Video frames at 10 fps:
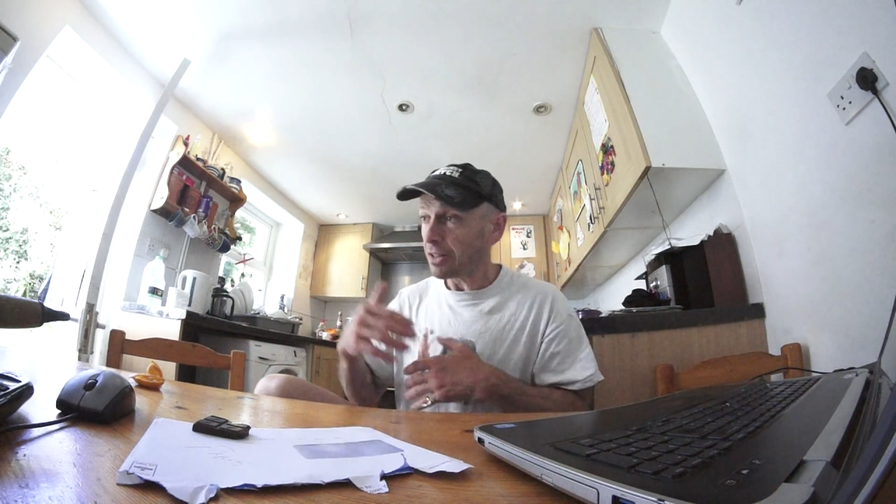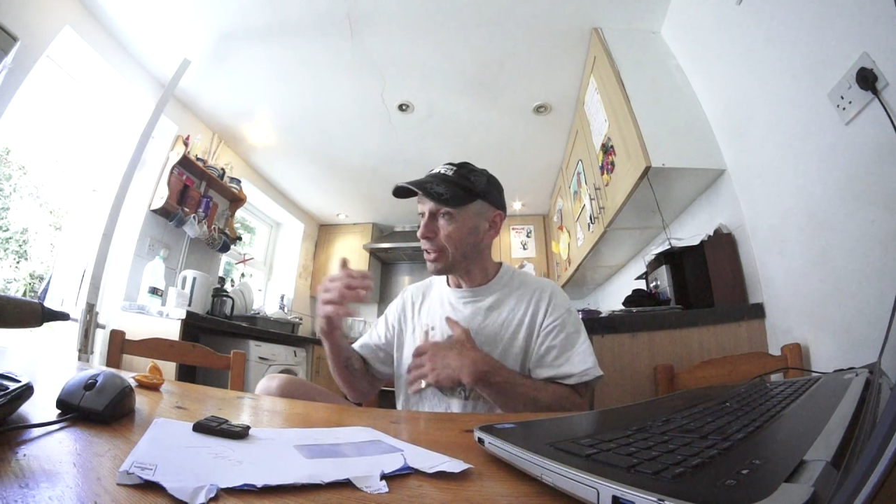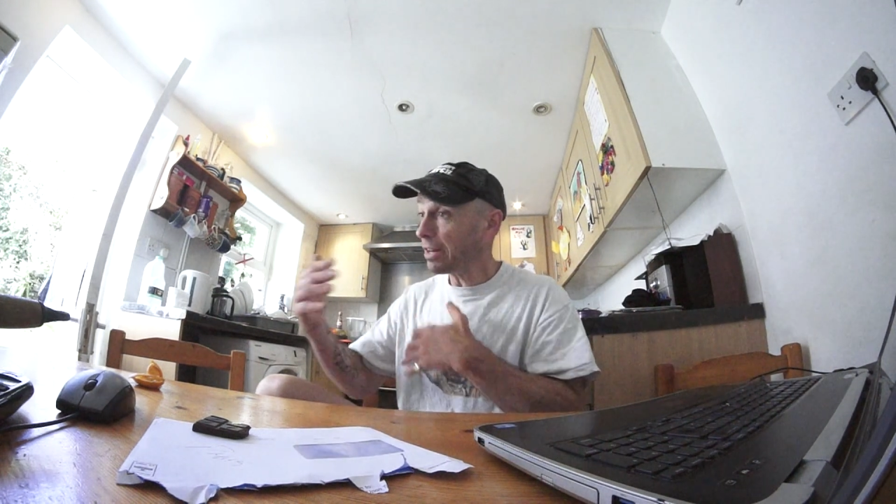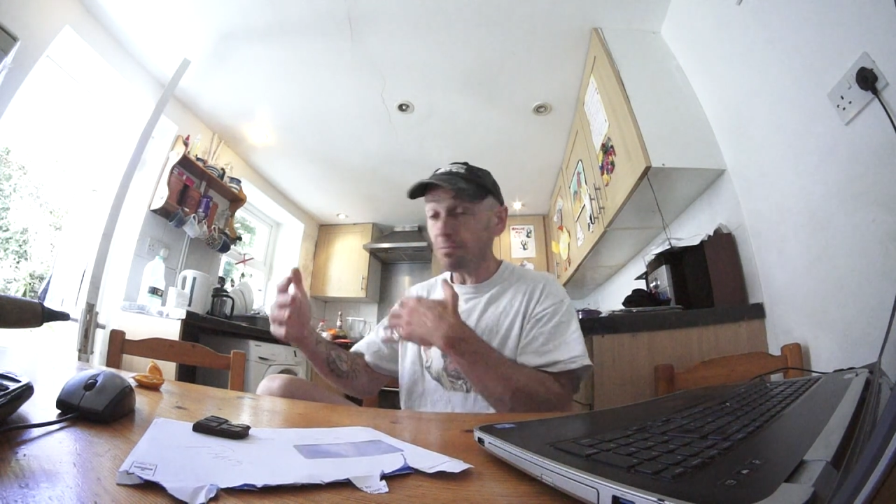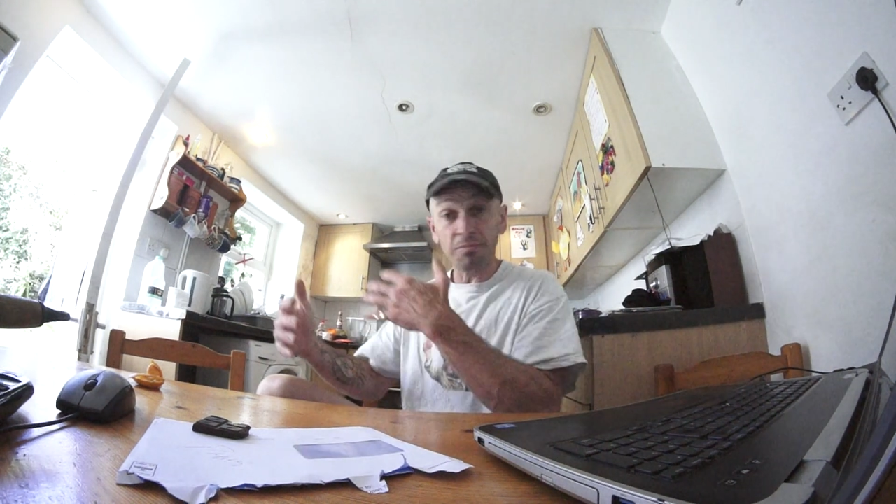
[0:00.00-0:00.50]

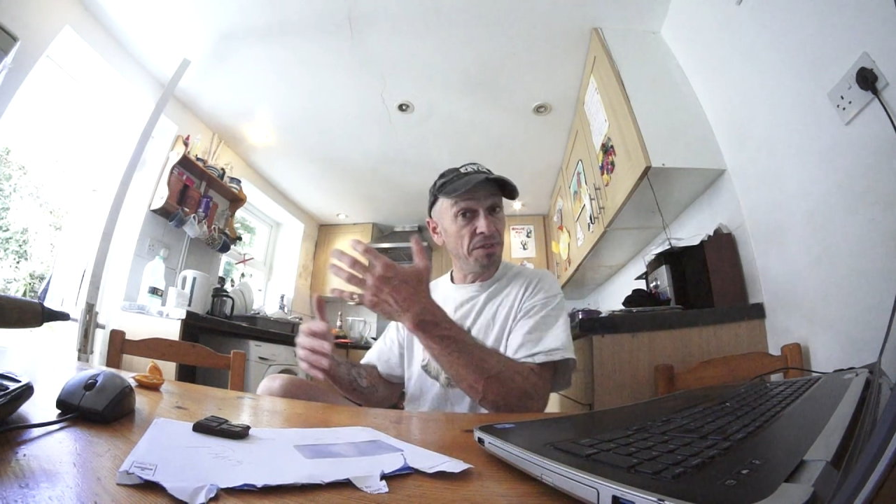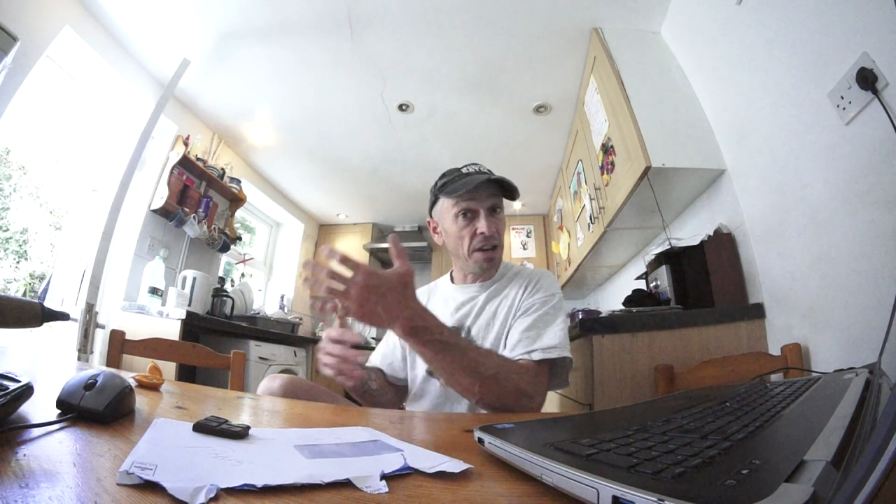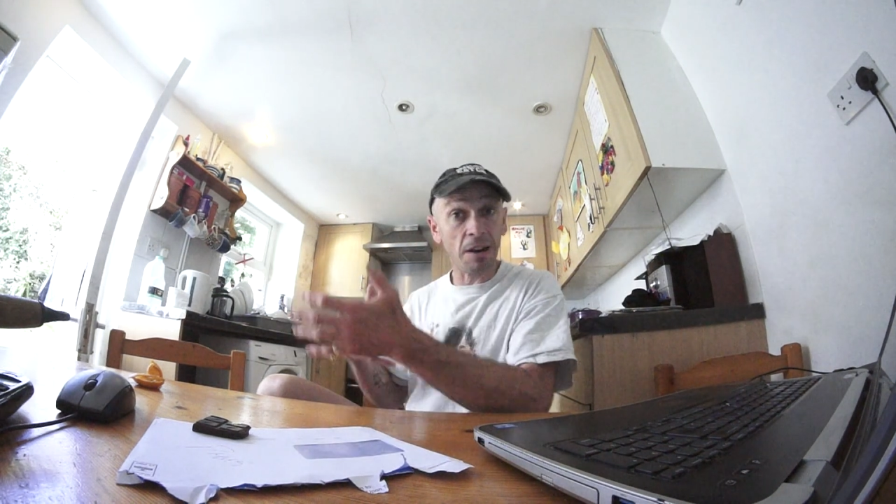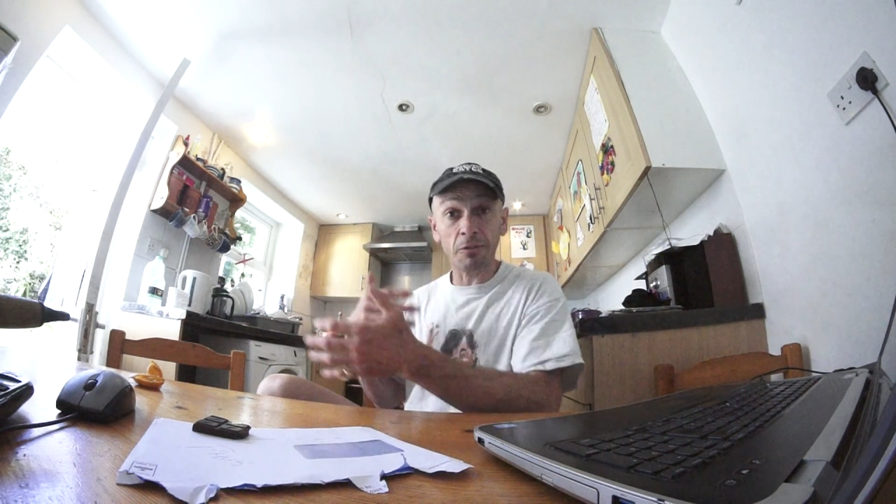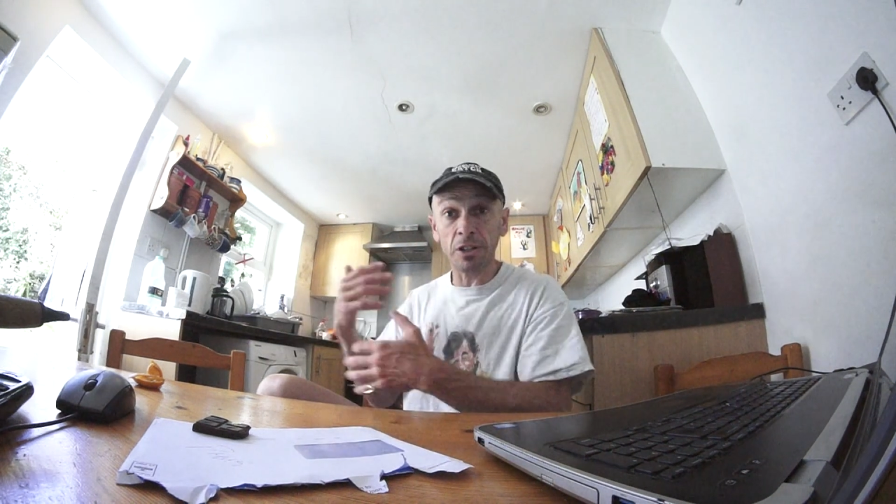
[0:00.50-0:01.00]
then
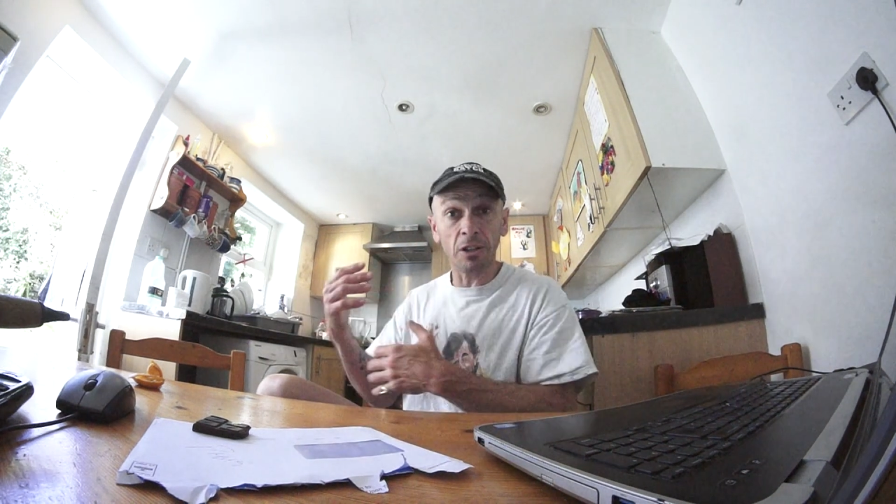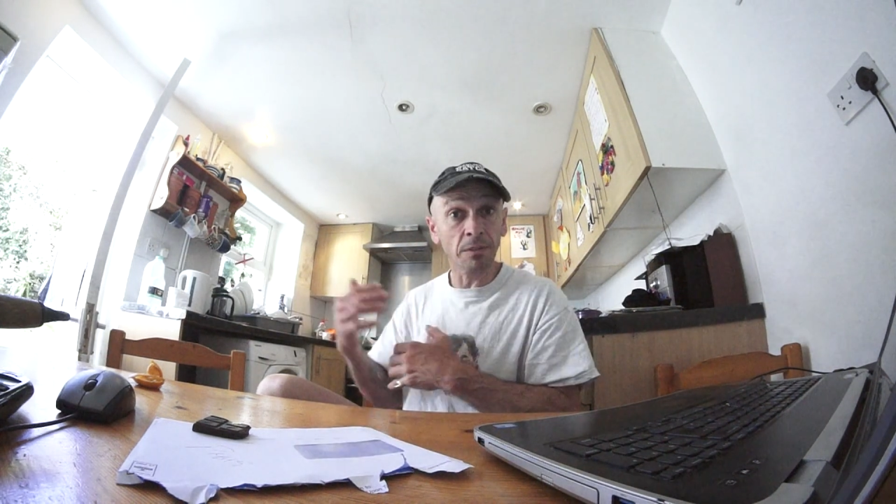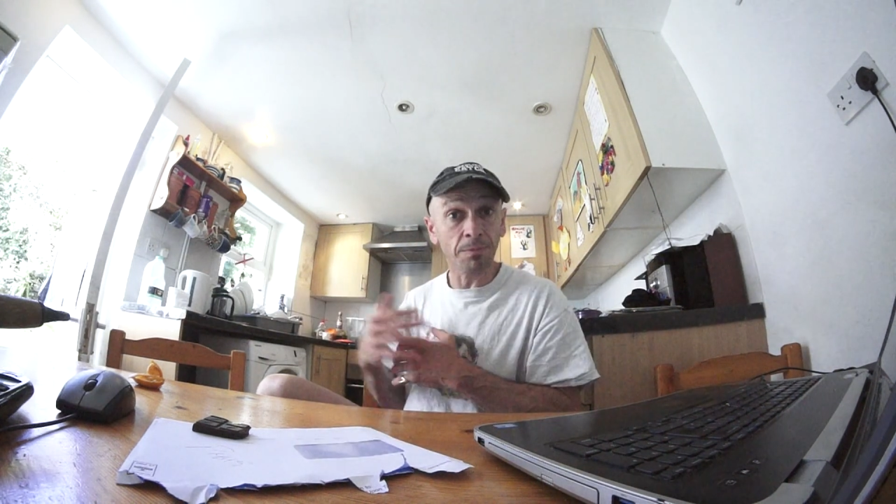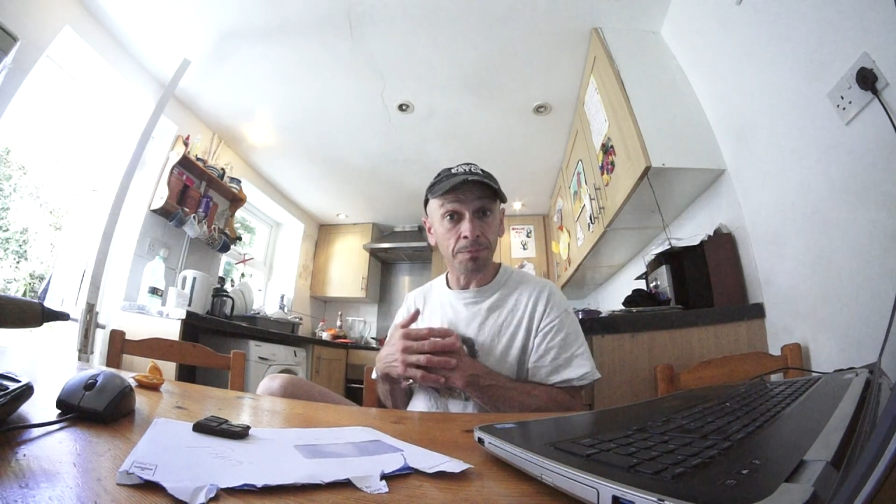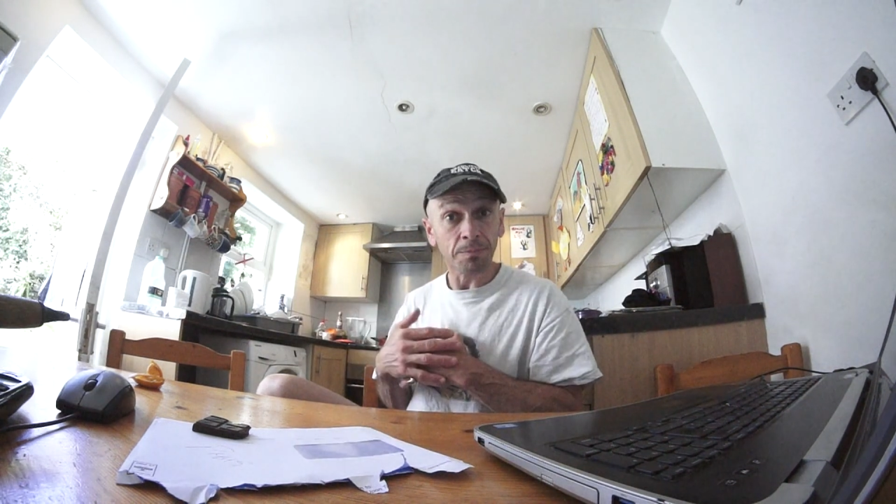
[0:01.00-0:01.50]
carry on.